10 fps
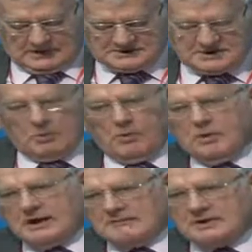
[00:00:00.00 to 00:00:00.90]
So all
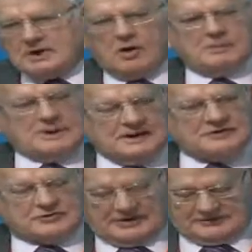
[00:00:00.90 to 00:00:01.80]
have a common
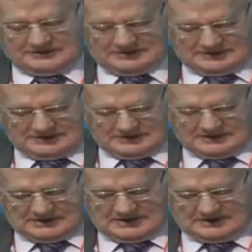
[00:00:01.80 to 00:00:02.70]
interest
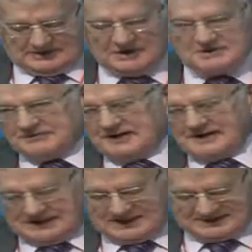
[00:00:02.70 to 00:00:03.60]
in
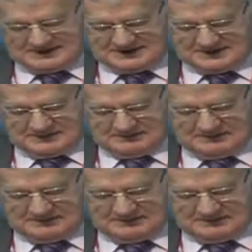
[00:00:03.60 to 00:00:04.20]
defending that system